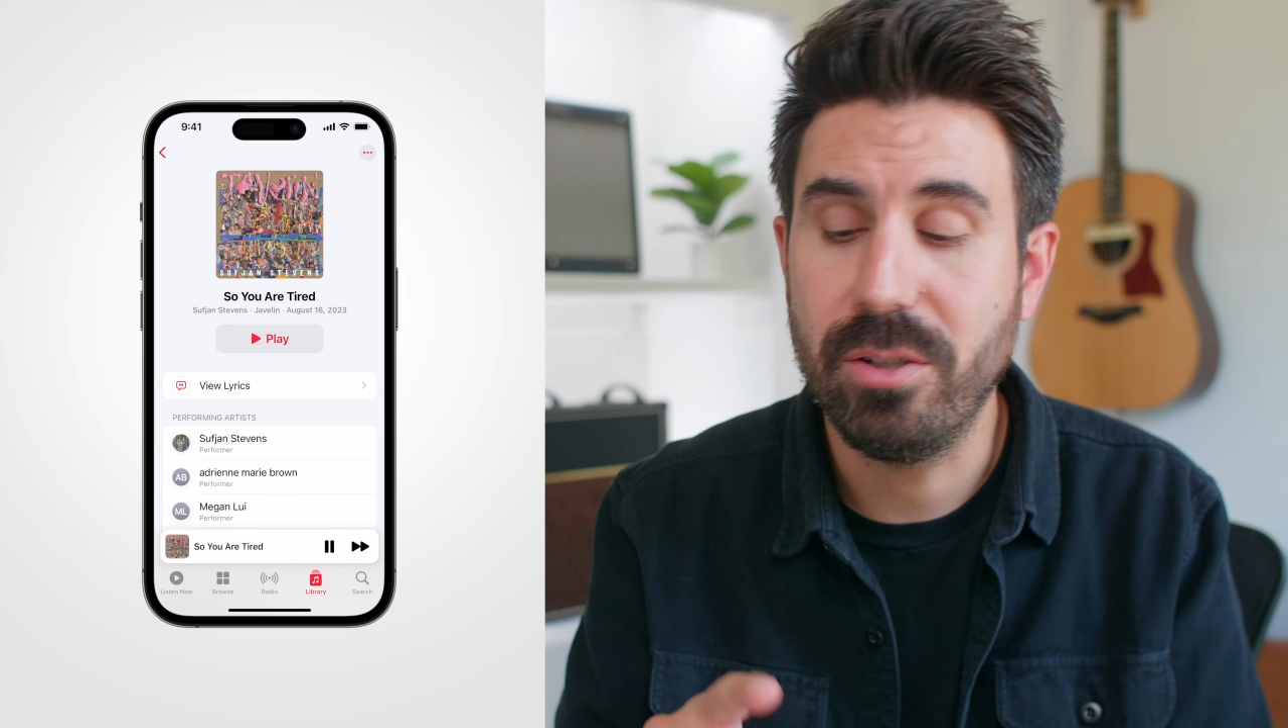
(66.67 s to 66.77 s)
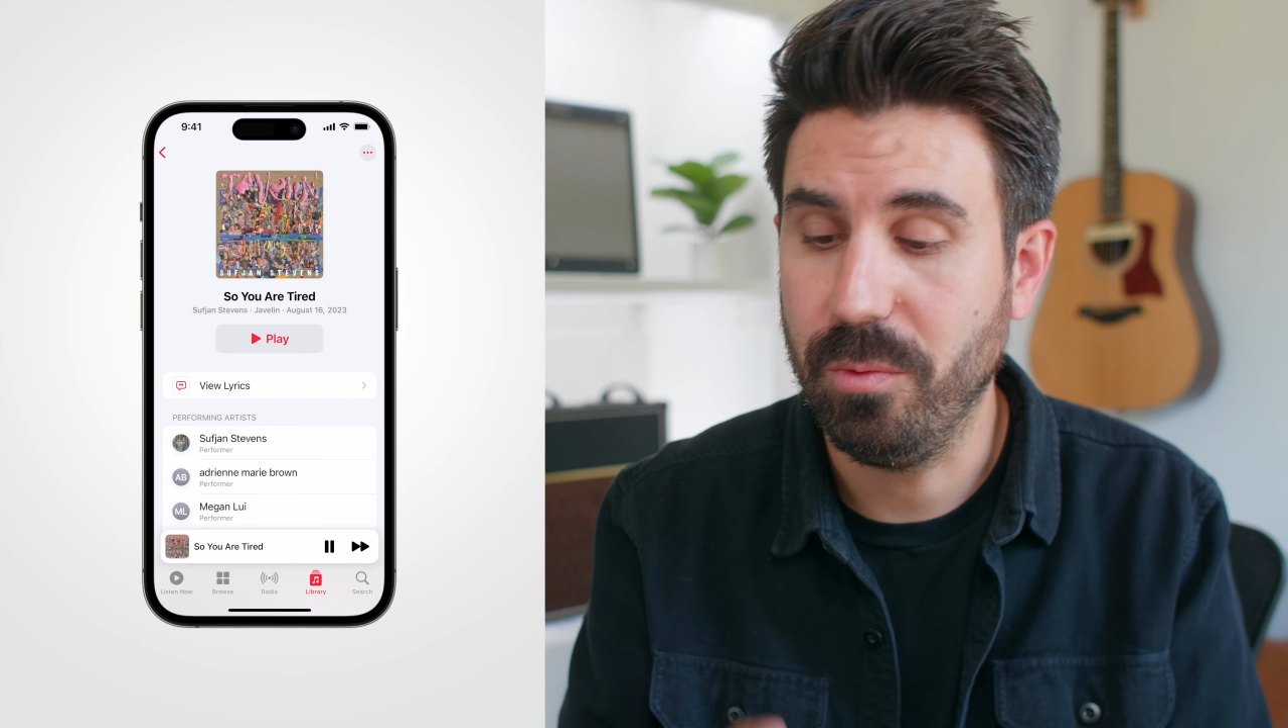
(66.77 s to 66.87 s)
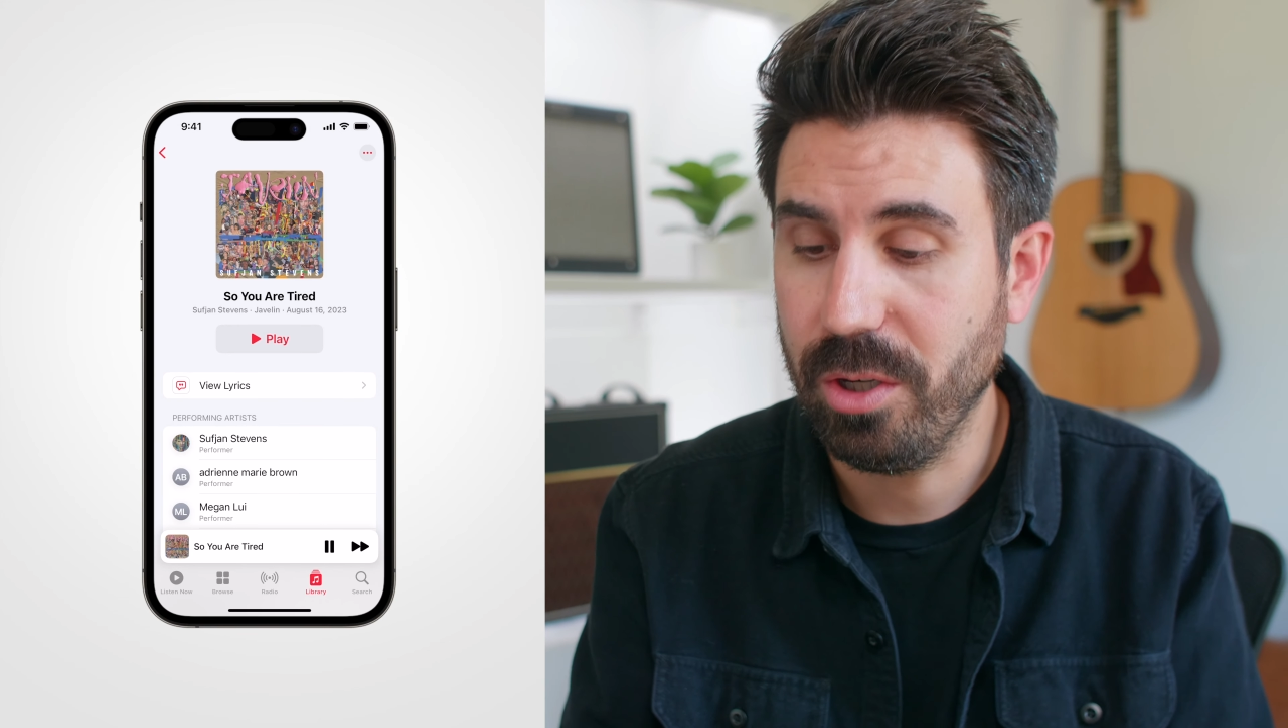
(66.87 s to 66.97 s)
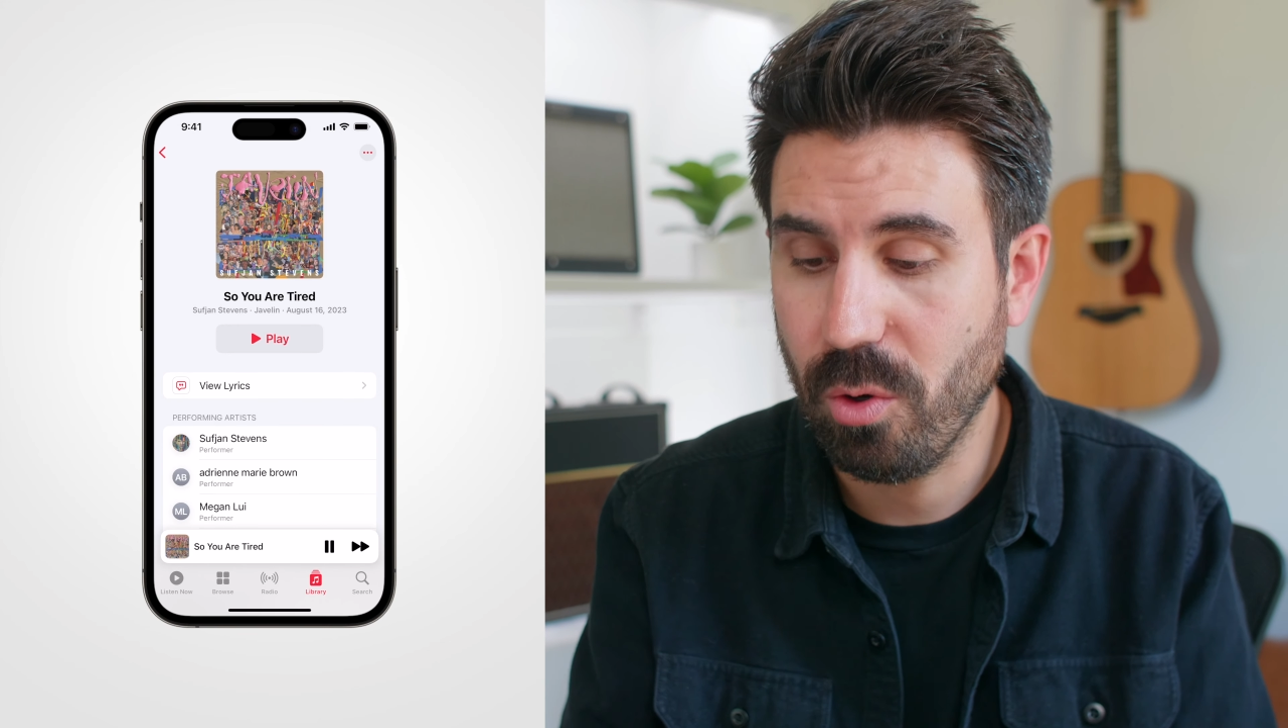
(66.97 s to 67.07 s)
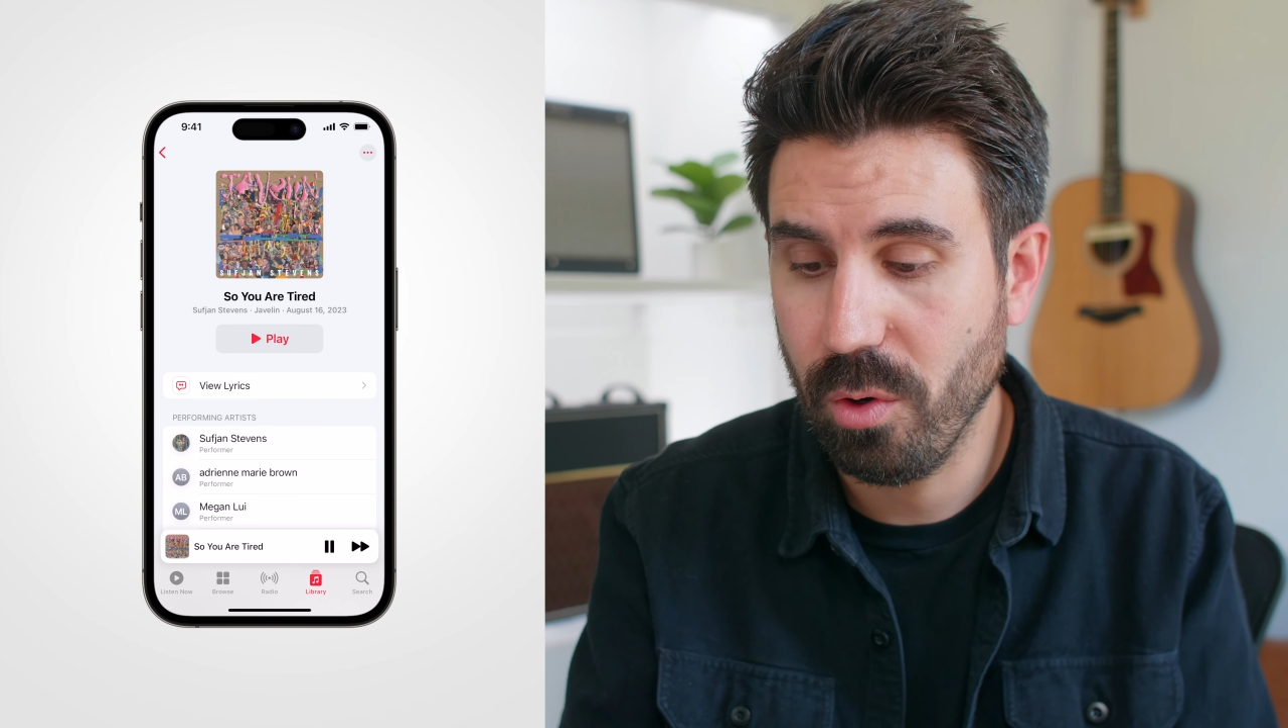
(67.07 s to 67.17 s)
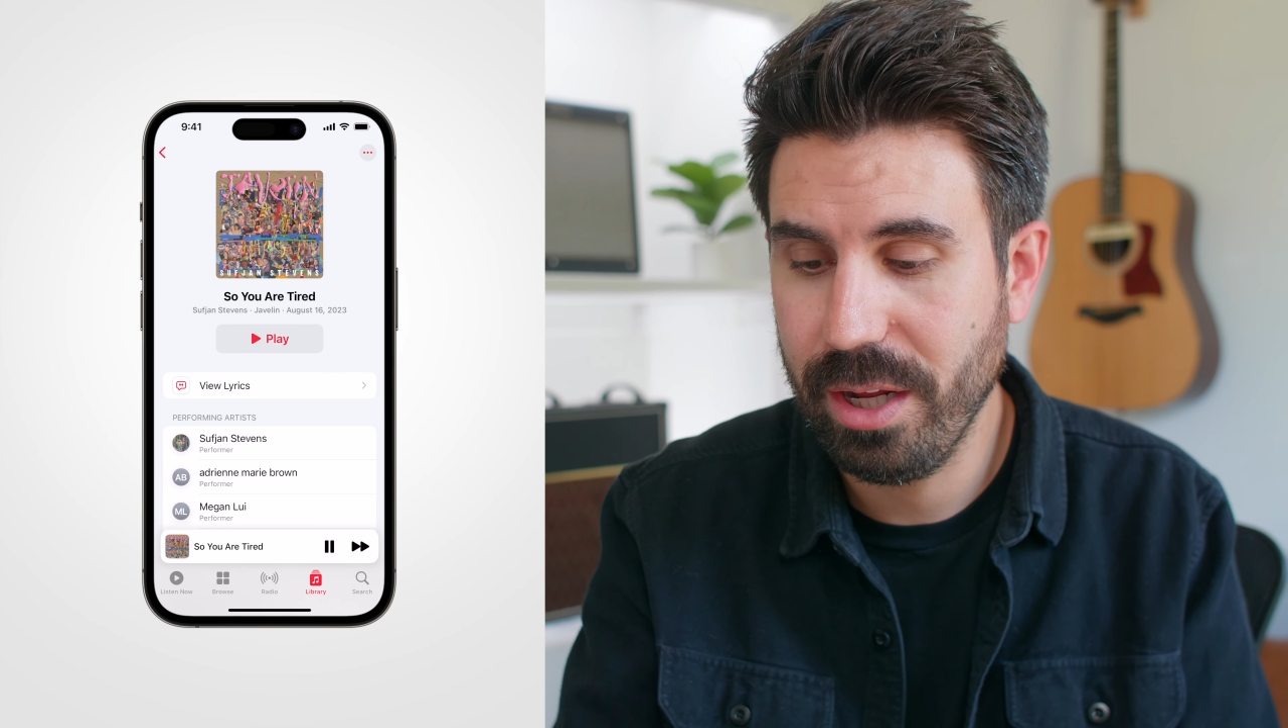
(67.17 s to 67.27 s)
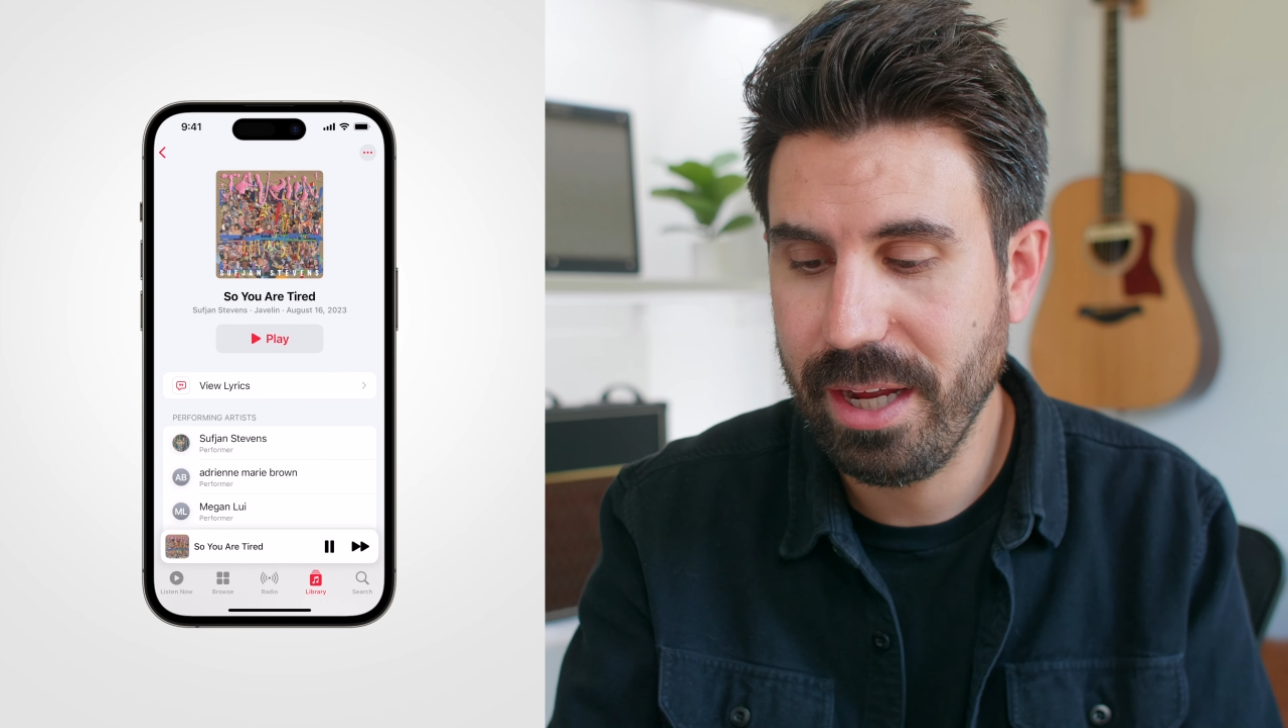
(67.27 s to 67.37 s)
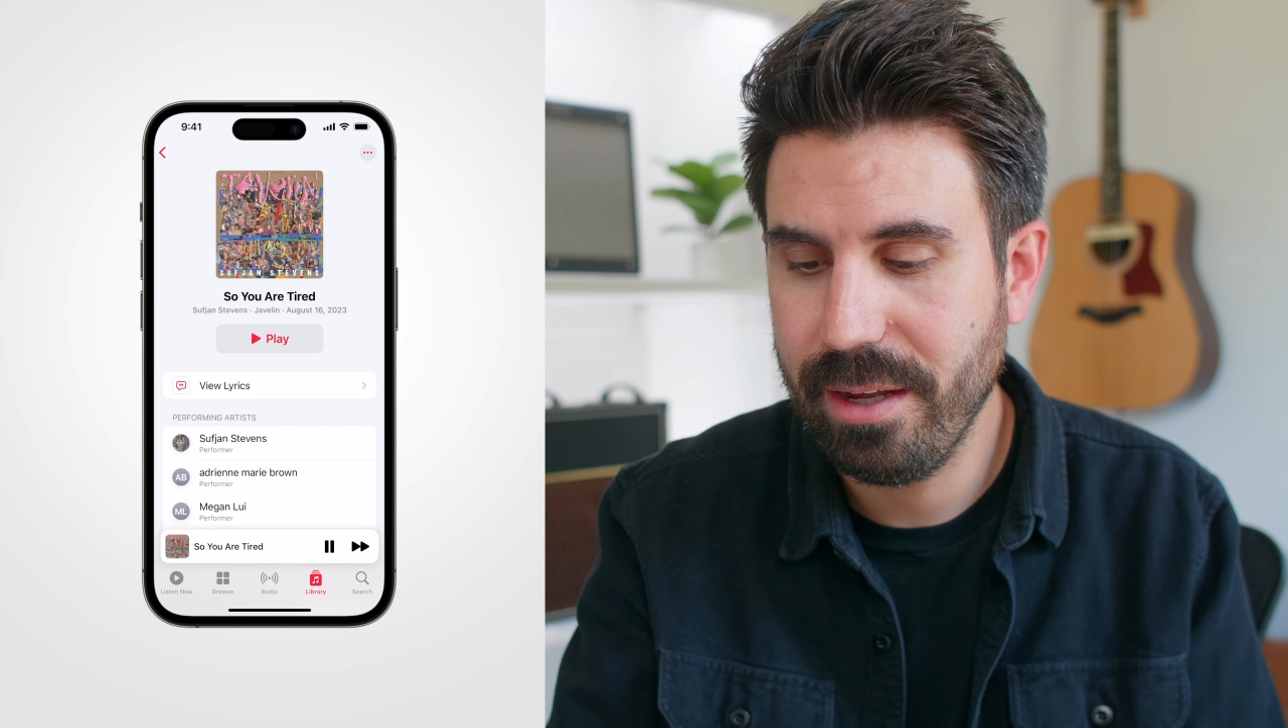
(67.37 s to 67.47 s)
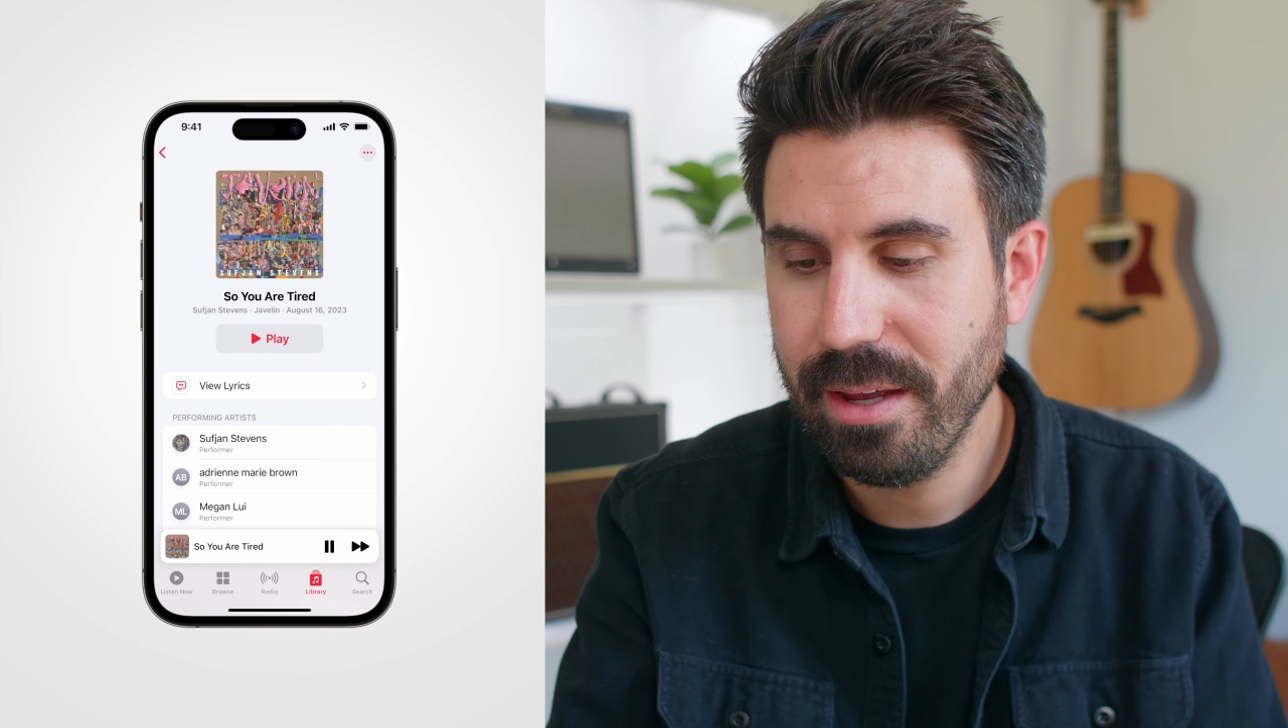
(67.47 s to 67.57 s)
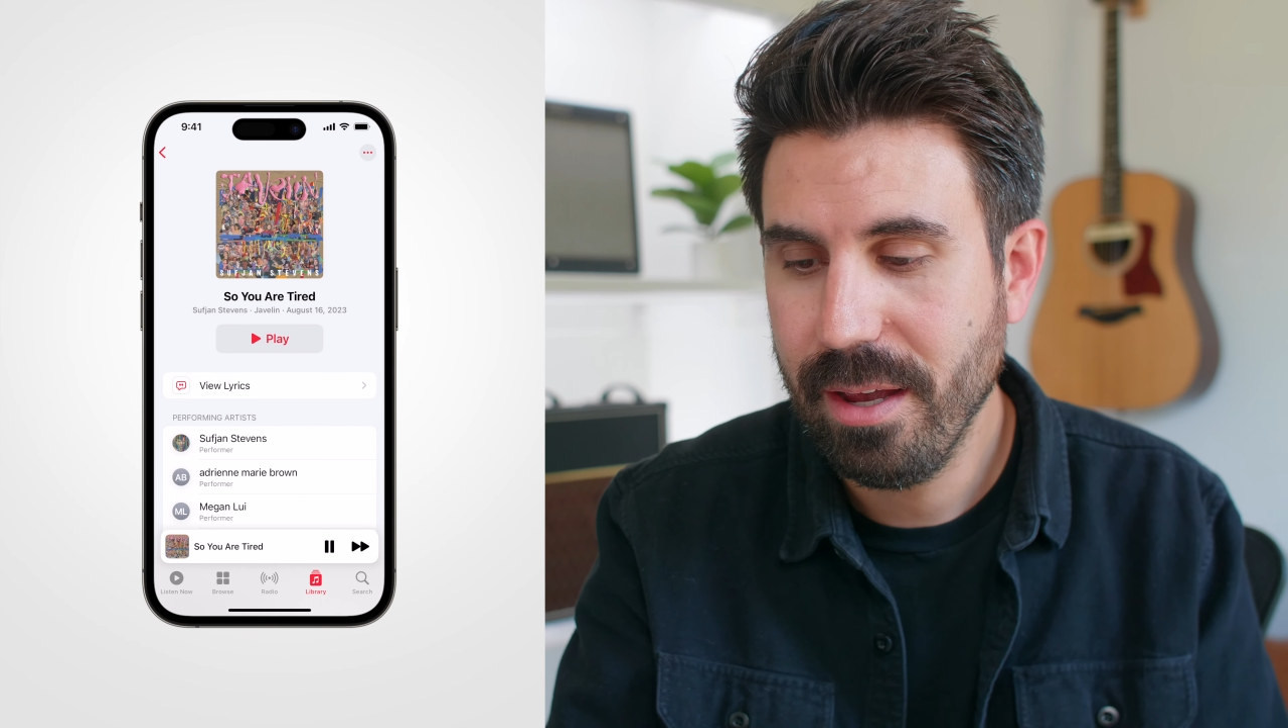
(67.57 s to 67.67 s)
to recording.